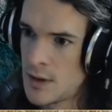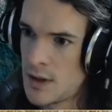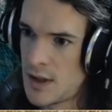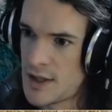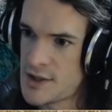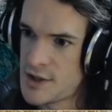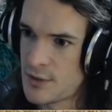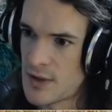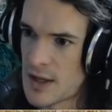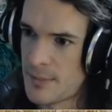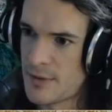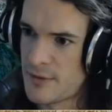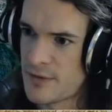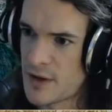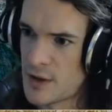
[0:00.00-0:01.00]
I do
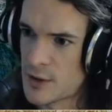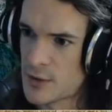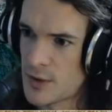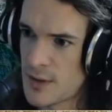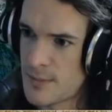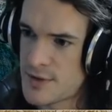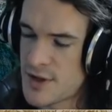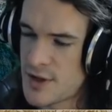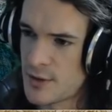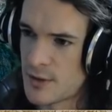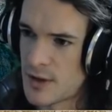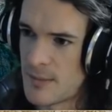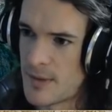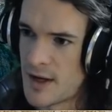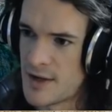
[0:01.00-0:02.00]
rapid fire creep too.
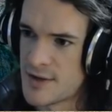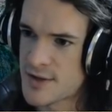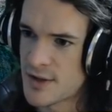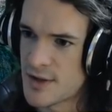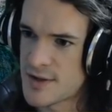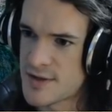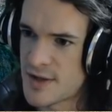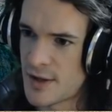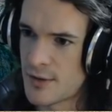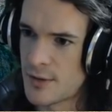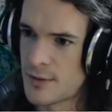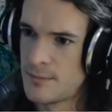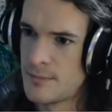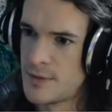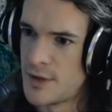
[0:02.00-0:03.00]
Am I as good as
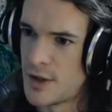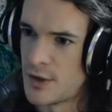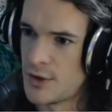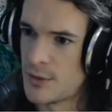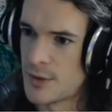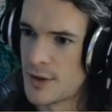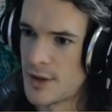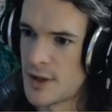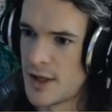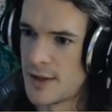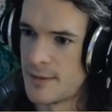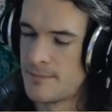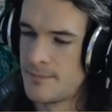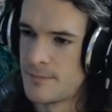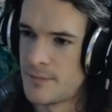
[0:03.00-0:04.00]
Serral? No, you are
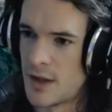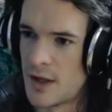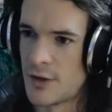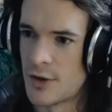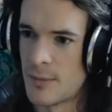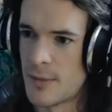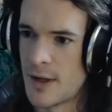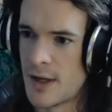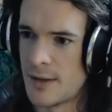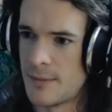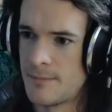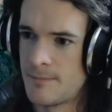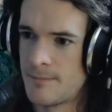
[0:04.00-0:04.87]
not. Neither am I.